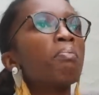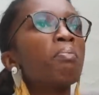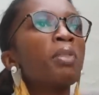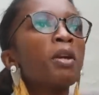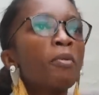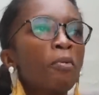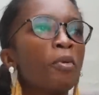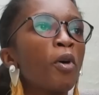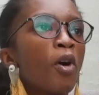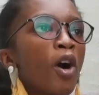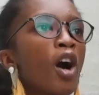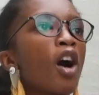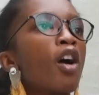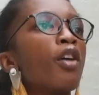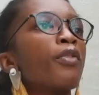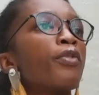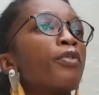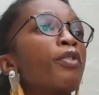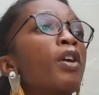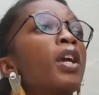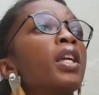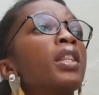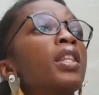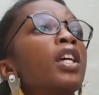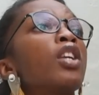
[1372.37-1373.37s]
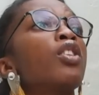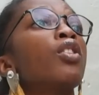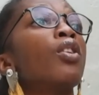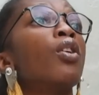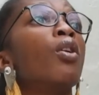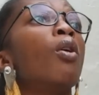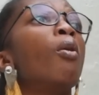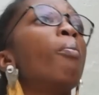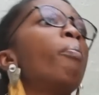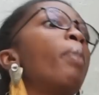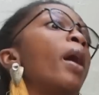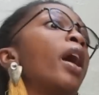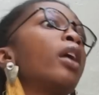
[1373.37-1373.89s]
people are afraid that
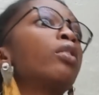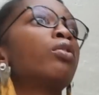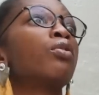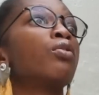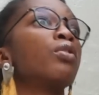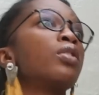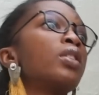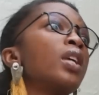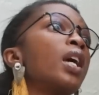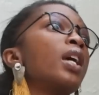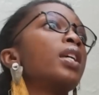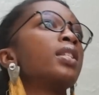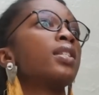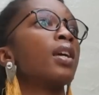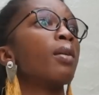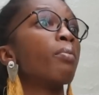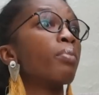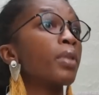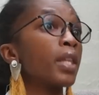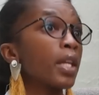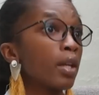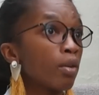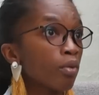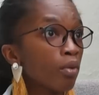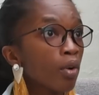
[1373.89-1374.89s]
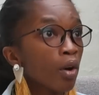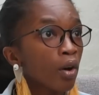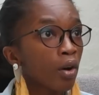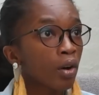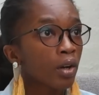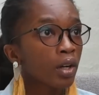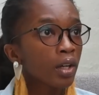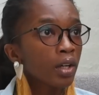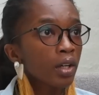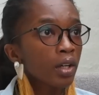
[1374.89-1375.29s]
you're about to say something wrong.